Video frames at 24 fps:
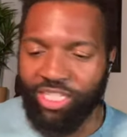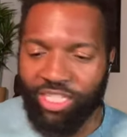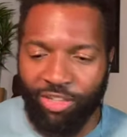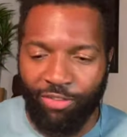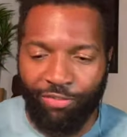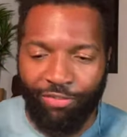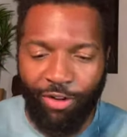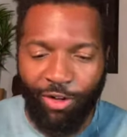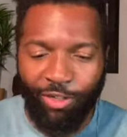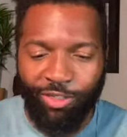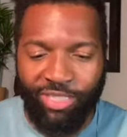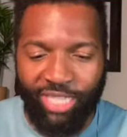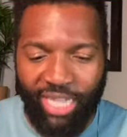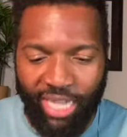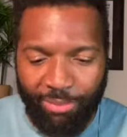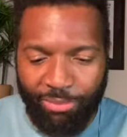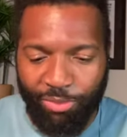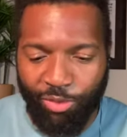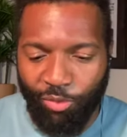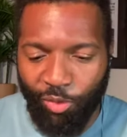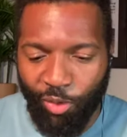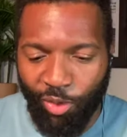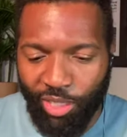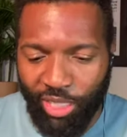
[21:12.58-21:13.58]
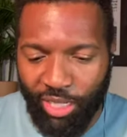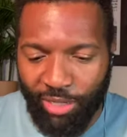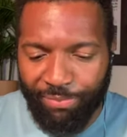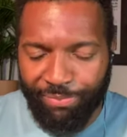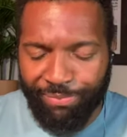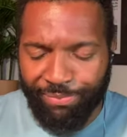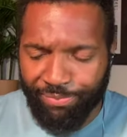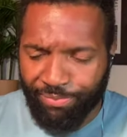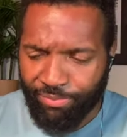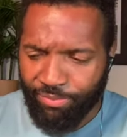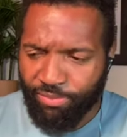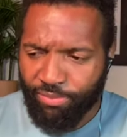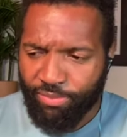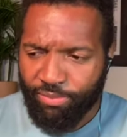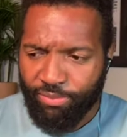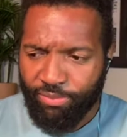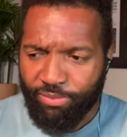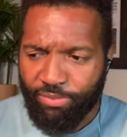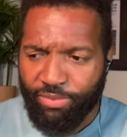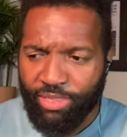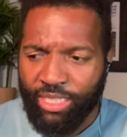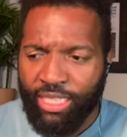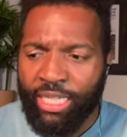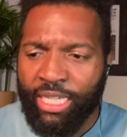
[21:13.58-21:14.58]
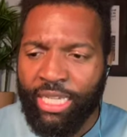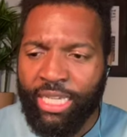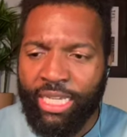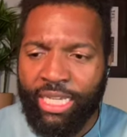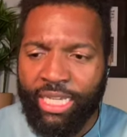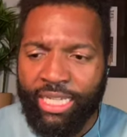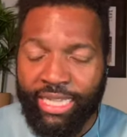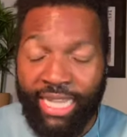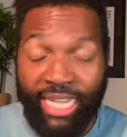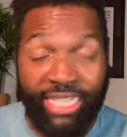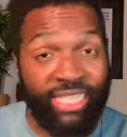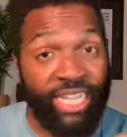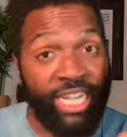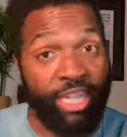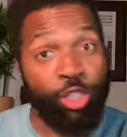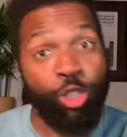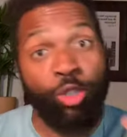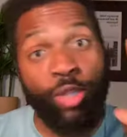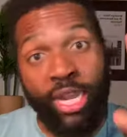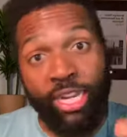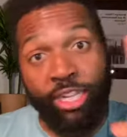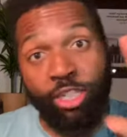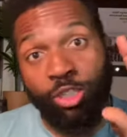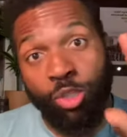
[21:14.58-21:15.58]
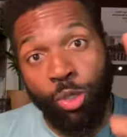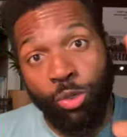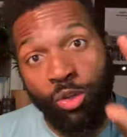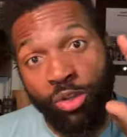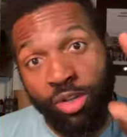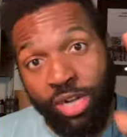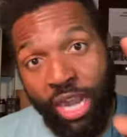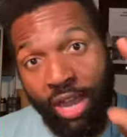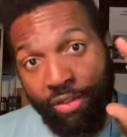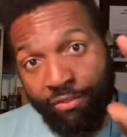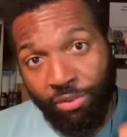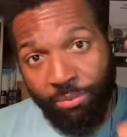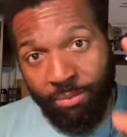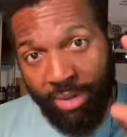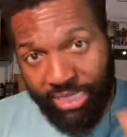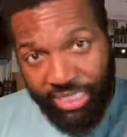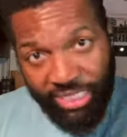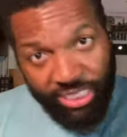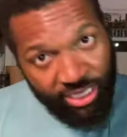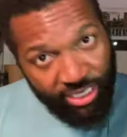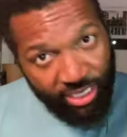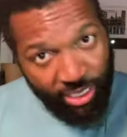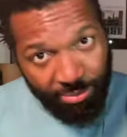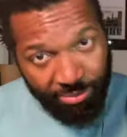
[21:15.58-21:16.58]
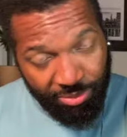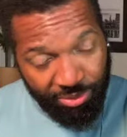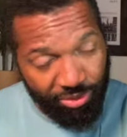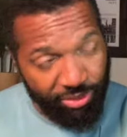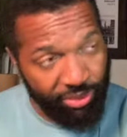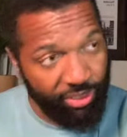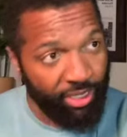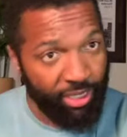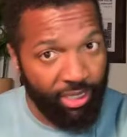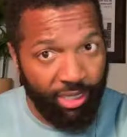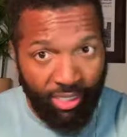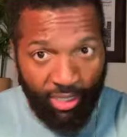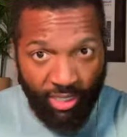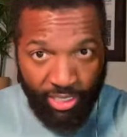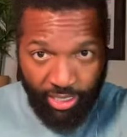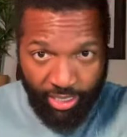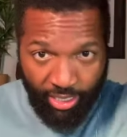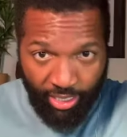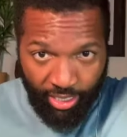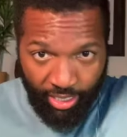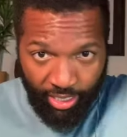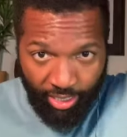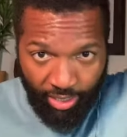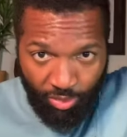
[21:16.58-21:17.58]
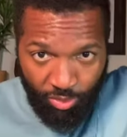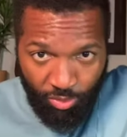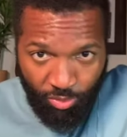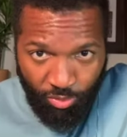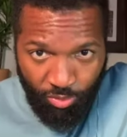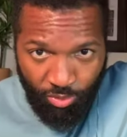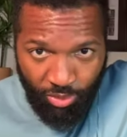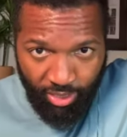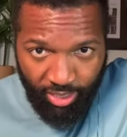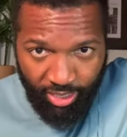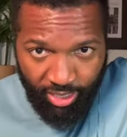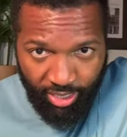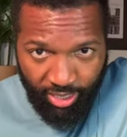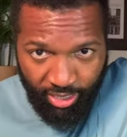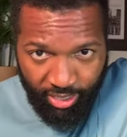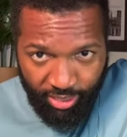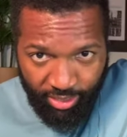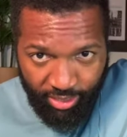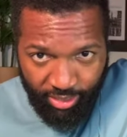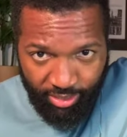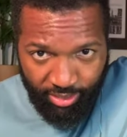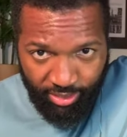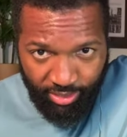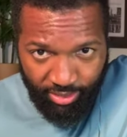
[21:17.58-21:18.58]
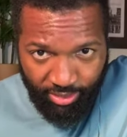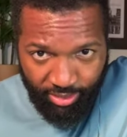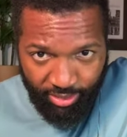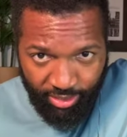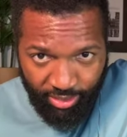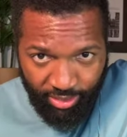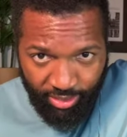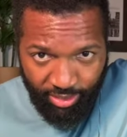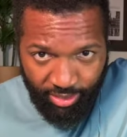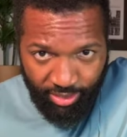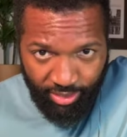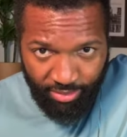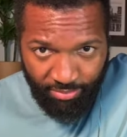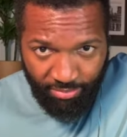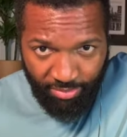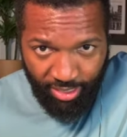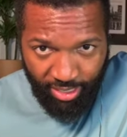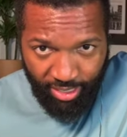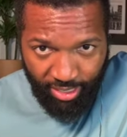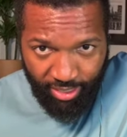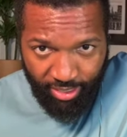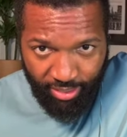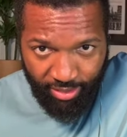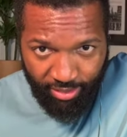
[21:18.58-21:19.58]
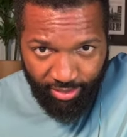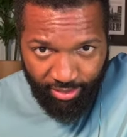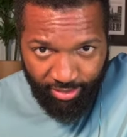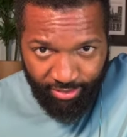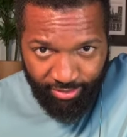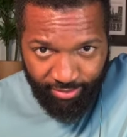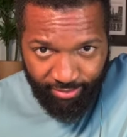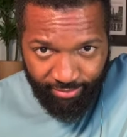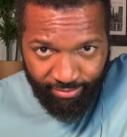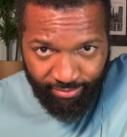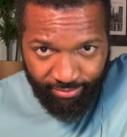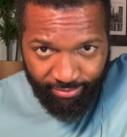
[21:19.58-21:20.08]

they say you got to show your confirmation number. Oh, look at this. Look at this in my hair. That is a gift.